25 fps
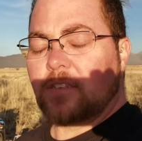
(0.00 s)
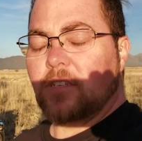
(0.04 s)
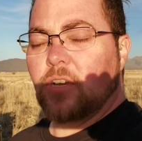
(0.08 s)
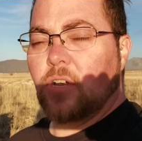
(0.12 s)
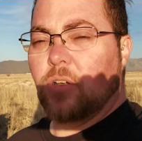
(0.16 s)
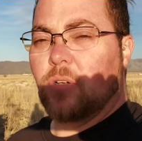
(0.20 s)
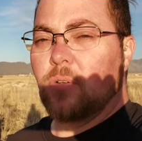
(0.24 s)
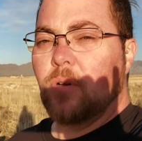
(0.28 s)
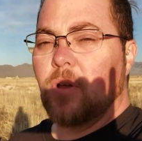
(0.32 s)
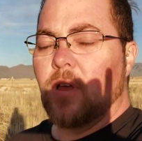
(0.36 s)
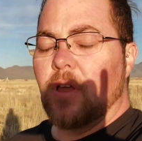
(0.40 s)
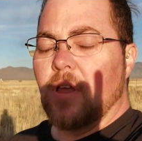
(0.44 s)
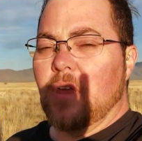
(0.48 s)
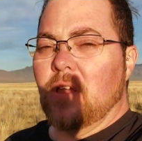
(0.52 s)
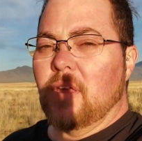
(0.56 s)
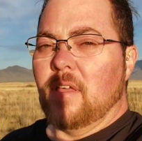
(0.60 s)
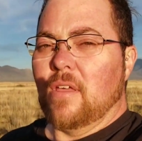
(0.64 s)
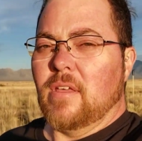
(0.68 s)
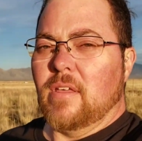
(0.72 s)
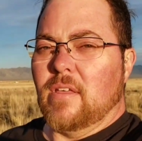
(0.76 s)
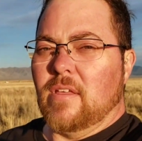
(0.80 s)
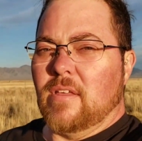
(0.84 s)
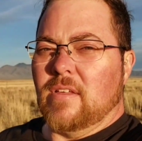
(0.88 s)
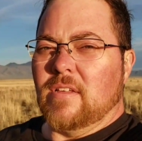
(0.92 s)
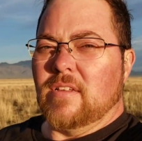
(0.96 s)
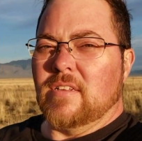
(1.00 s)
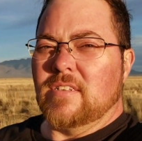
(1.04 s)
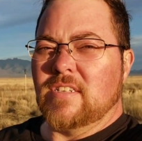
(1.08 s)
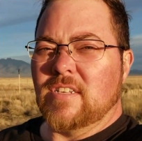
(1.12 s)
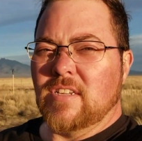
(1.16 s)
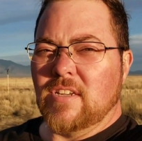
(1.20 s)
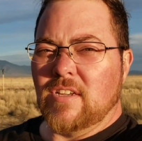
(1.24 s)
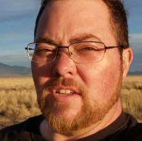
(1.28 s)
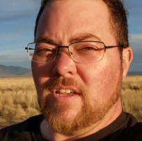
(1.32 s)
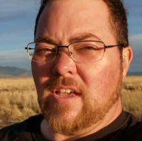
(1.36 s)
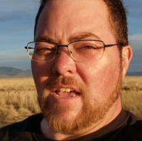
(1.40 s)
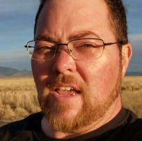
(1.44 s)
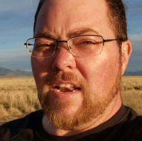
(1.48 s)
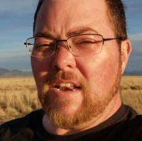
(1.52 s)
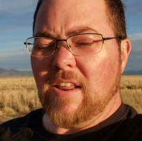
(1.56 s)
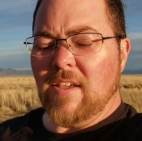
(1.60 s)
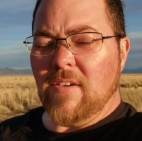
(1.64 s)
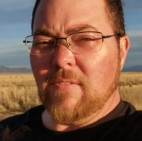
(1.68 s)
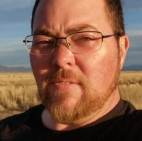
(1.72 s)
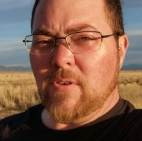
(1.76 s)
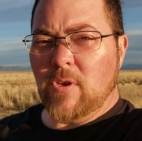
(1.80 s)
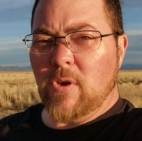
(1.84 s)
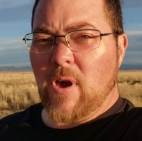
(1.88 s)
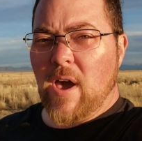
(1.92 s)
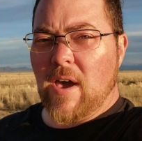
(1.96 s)
So, did any
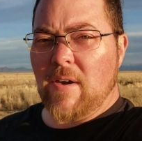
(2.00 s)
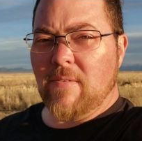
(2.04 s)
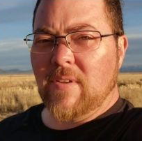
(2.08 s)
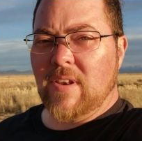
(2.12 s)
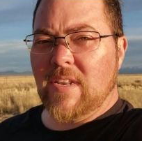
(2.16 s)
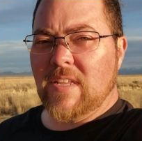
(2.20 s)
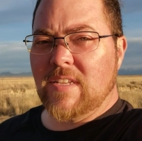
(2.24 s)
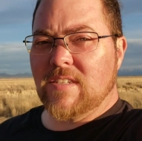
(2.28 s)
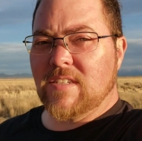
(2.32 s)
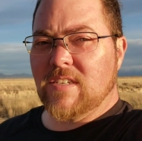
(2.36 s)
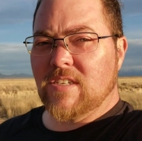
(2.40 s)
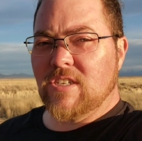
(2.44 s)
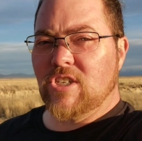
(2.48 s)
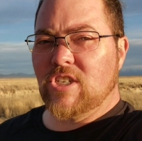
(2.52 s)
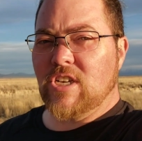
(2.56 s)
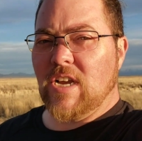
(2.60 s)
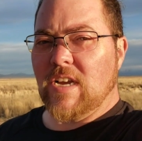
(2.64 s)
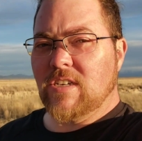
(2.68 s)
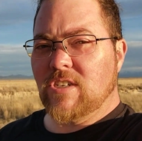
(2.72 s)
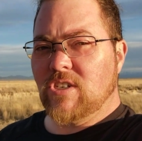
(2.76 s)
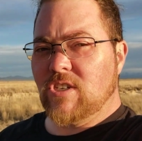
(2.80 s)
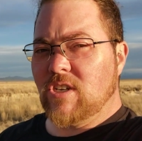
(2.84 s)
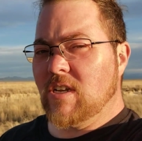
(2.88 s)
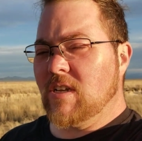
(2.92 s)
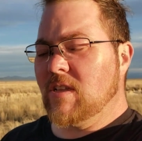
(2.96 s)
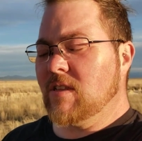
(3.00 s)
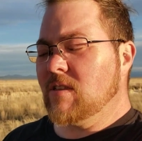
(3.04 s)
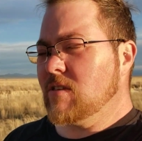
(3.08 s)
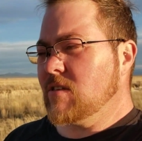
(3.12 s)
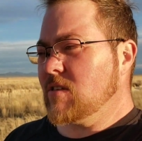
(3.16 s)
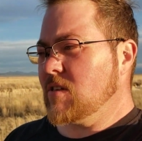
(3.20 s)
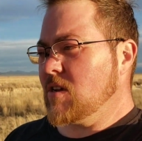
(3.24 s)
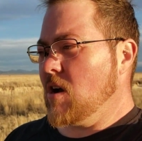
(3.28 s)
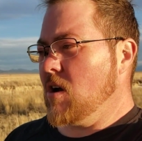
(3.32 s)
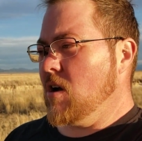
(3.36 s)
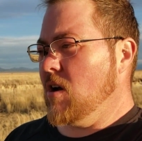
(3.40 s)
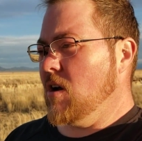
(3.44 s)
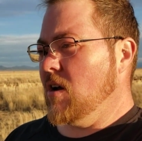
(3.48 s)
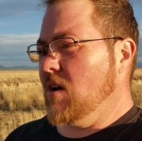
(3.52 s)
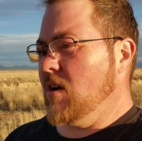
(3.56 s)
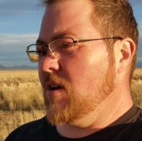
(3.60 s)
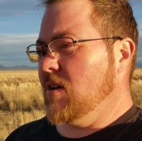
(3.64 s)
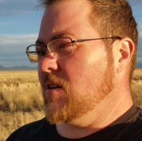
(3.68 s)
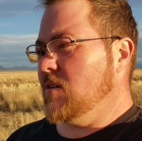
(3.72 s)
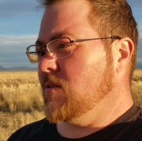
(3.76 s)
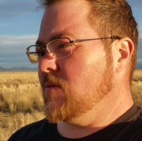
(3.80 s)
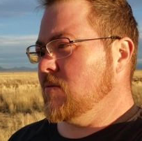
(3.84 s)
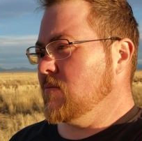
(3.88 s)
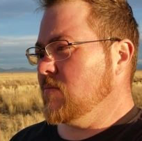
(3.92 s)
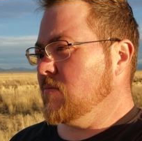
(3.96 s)
of you have any suggestions
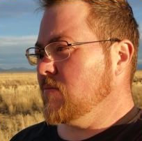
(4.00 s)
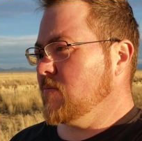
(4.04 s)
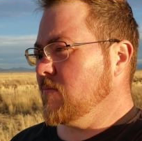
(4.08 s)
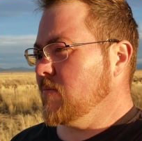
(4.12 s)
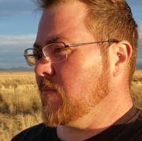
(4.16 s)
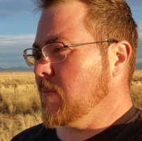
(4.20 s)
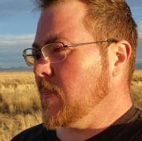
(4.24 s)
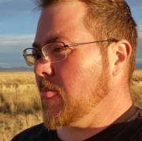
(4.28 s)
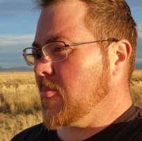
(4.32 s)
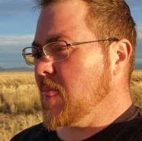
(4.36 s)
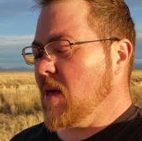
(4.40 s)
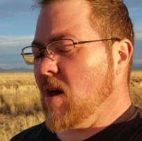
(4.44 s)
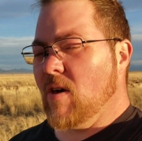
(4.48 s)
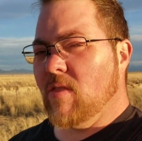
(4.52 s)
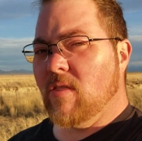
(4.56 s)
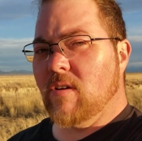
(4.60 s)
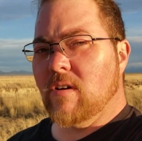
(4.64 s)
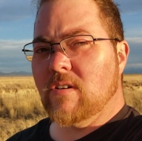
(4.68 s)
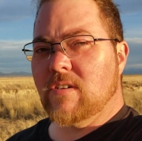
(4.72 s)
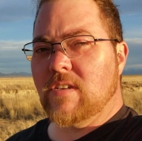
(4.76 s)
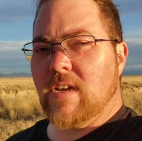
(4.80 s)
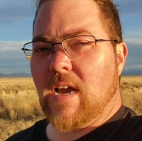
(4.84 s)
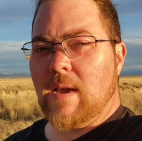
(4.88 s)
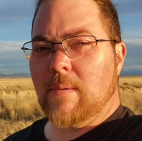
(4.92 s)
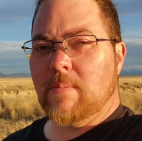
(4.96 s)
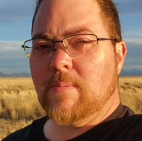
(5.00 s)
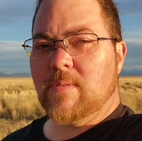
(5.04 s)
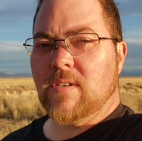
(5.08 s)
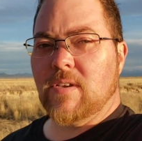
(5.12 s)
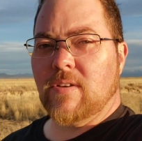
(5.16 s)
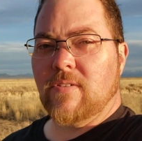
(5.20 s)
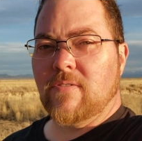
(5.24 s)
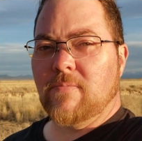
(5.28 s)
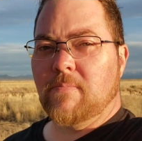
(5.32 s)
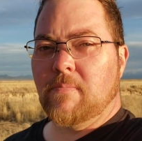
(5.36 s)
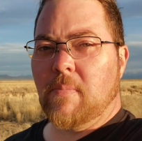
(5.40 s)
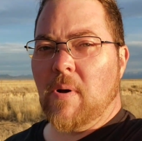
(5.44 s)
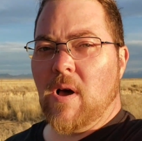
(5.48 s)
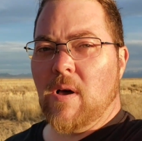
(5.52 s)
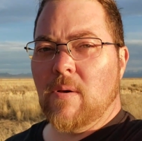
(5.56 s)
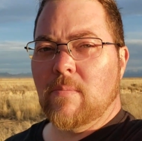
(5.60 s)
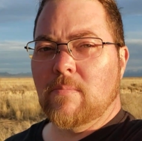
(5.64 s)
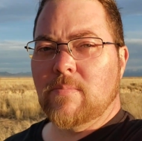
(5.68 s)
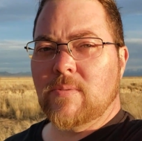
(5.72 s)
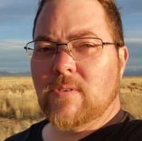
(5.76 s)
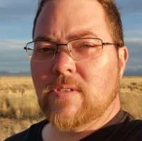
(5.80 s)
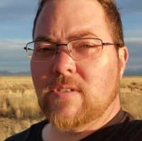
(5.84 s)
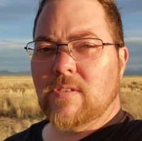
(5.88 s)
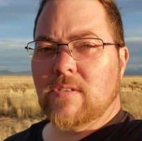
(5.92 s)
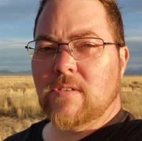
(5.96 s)
on other types of
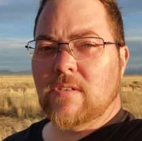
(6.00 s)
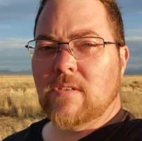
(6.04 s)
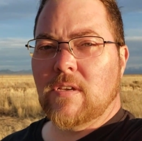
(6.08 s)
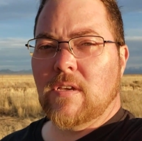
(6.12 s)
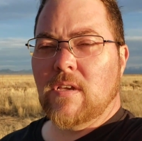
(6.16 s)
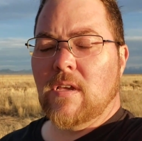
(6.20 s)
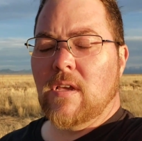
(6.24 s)
pumps,